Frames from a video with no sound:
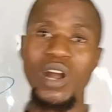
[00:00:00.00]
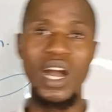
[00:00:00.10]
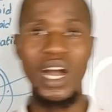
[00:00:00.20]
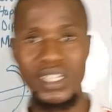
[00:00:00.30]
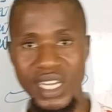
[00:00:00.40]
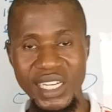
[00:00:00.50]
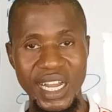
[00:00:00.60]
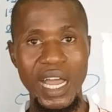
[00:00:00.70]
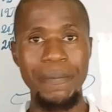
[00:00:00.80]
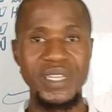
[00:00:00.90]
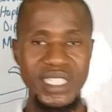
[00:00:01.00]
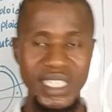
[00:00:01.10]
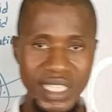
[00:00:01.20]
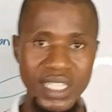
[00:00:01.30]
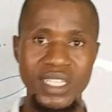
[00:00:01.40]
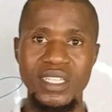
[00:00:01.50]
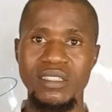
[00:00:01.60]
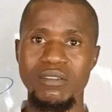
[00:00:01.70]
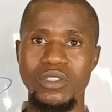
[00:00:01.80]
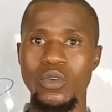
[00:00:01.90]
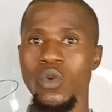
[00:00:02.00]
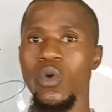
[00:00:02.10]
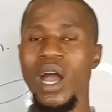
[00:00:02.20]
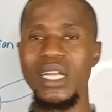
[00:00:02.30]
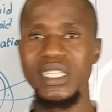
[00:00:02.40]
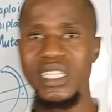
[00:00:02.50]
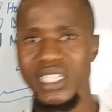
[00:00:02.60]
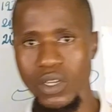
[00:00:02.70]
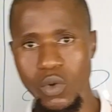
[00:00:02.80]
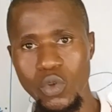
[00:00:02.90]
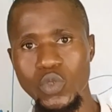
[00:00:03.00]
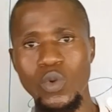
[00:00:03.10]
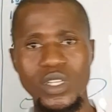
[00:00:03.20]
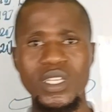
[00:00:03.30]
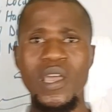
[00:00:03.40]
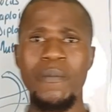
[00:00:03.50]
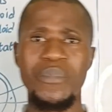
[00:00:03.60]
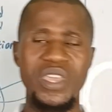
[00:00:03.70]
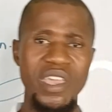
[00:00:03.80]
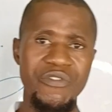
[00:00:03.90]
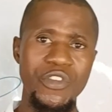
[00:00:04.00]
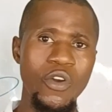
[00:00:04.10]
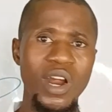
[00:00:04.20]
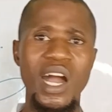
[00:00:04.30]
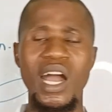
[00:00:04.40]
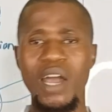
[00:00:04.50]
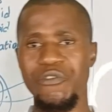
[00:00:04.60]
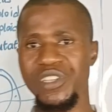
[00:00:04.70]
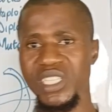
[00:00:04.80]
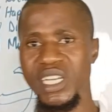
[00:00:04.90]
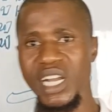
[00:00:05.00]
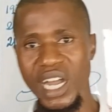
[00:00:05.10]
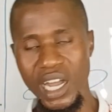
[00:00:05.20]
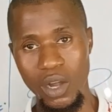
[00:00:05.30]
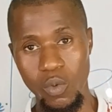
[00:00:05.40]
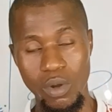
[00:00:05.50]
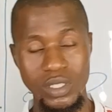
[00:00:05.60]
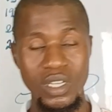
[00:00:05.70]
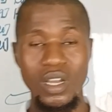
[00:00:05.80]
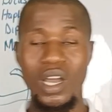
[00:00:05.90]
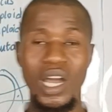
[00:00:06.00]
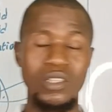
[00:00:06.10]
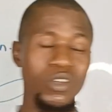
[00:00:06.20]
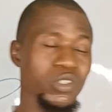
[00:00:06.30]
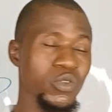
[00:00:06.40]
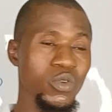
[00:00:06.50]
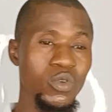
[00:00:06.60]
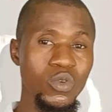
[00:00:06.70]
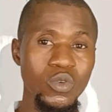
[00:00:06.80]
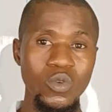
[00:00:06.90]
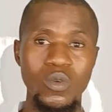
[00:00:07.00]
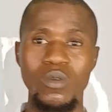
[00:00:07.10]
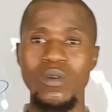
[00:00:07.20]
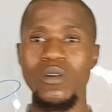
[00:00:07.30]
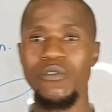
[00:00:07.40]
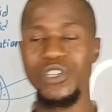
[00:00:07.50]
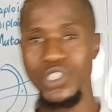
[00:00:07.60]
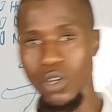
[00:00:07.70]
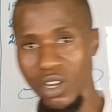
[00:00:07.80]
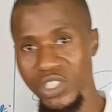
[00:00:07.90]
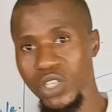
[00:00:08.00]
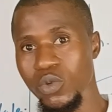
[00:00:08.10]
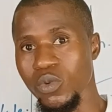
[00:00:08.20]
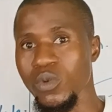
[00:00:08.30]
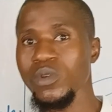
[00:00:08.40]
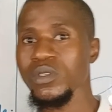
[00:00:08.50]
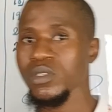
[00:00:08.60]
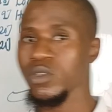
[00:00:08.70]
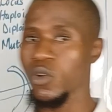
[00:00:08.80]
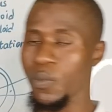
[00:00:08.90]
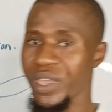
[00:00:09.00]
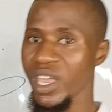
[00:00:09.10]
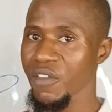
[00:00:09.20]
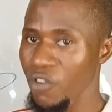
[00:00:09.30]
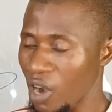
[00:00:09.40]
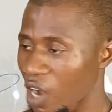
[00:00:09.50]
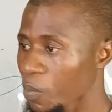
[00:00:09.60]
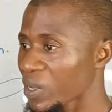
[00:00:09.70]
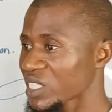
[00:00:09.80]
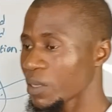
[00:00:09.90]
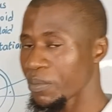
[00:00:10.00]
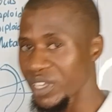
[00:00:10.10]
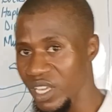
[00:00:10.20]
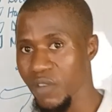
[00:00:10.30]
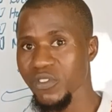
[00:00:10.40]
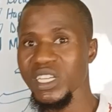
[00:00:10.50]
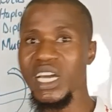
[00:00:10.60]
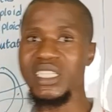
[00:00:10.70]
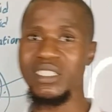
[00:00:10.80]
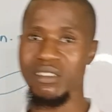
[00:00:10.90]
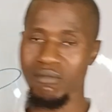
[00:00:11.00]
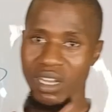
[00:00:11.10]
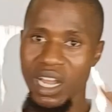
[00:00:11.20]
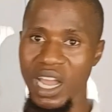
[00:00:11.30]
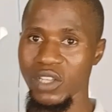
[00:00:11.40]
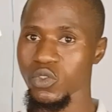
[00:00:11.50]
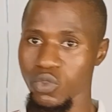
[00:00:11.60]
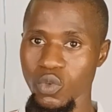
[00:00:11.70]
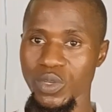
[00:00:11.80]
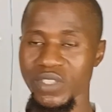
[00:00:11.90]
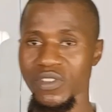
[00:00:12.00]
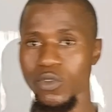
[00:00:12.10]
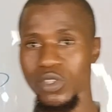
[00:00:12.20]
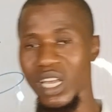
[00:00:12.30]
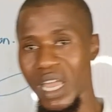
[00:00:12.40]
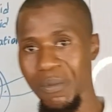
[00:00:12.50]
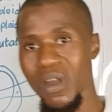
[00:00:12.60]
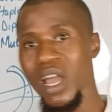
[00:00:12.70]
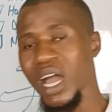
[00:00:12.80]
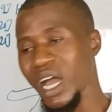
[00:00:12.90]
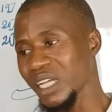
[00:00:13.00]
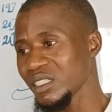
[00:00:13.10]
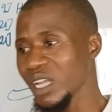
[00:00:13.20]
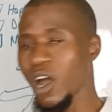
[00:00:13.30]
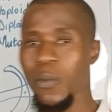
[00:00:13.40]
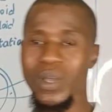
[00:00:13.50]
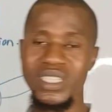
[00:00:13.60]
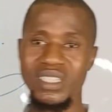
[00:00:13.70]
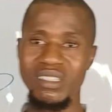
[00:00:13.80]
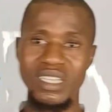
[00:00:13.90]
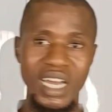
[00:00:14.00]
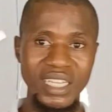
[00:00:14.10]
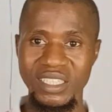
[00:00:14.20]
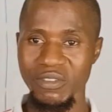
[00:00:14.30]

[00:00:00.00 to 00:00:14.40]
character that can be seen. So and this include behavioral, physical, and also physiological. So behavior, how person behave, that has to do with phenotype, and how person reacts,